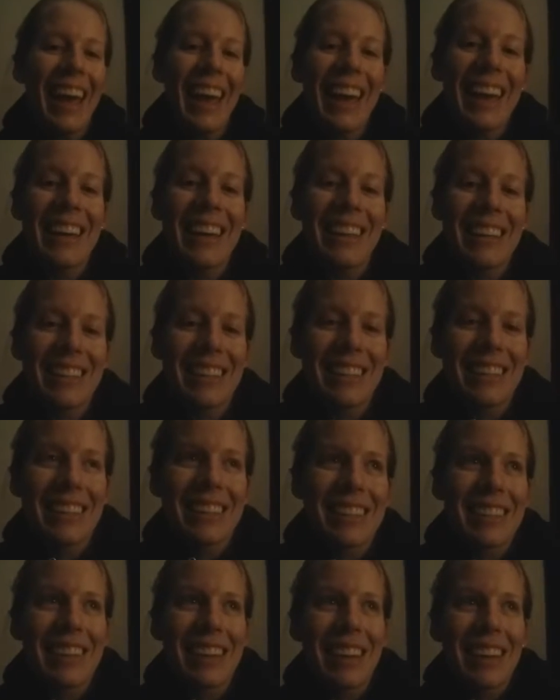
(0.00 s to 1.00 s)

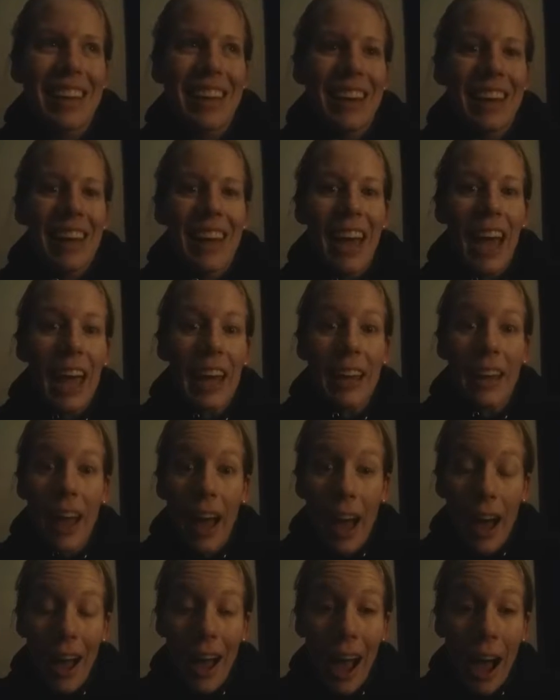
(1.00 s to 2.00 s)
And
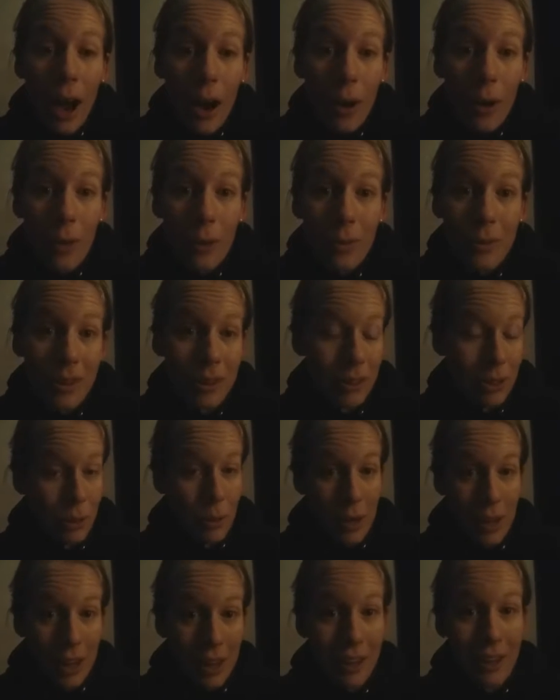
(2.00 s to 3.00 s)
how
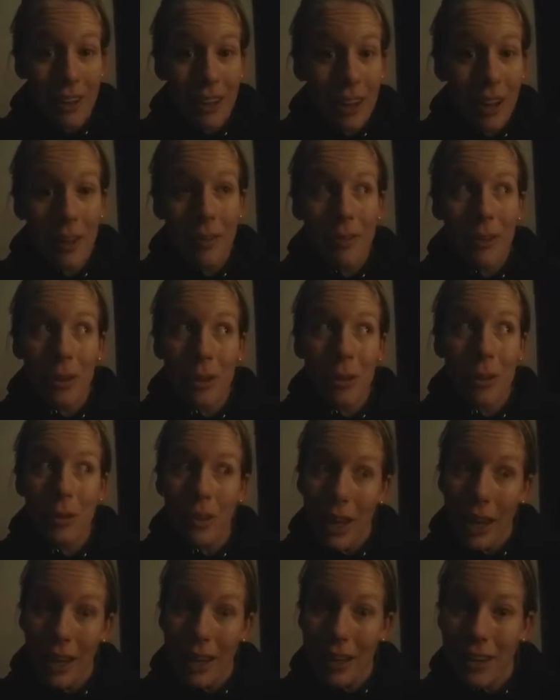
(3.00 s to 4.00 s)
do any of
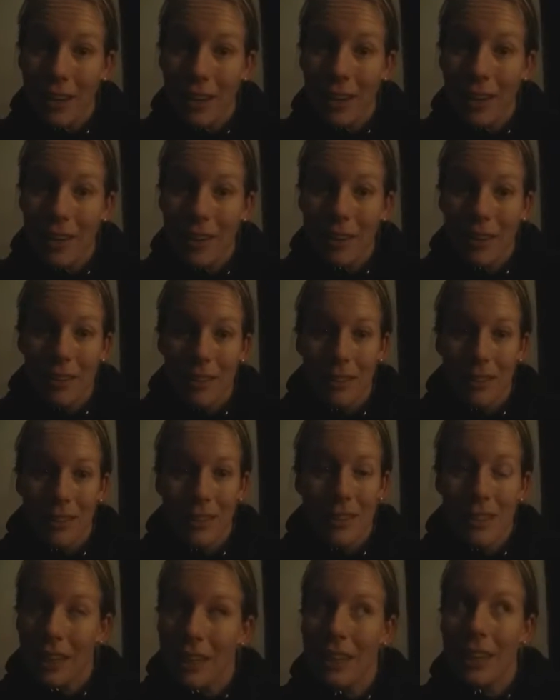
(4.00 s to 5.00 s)
you like
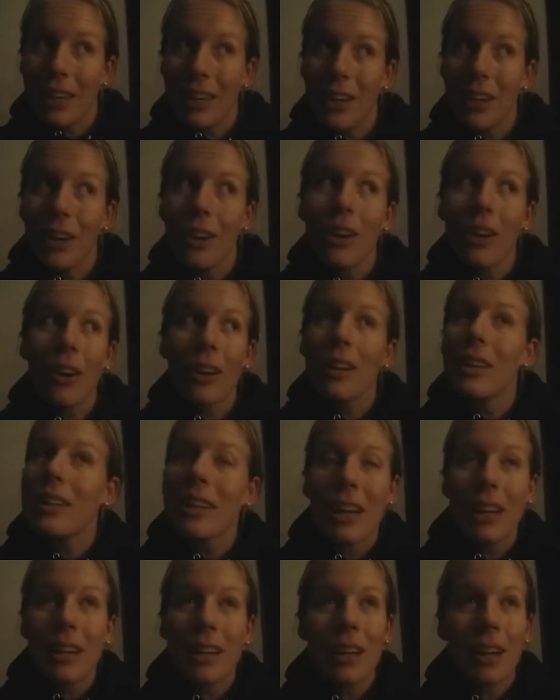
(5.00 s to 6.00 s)
sit here on a
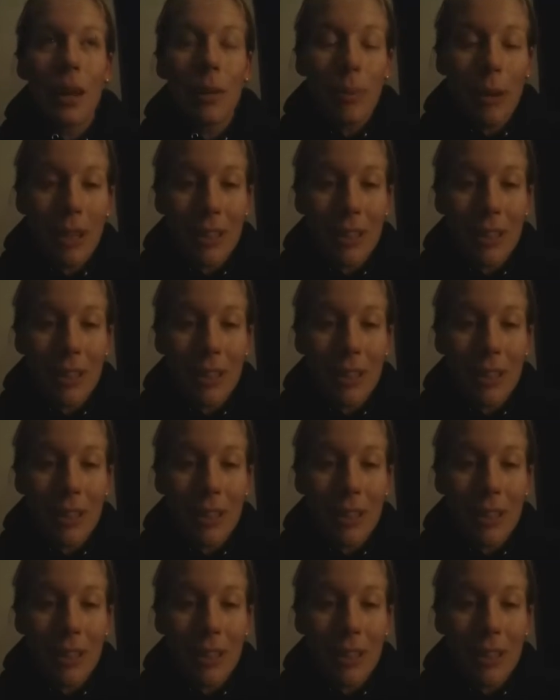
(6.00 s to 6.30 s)
day-to-day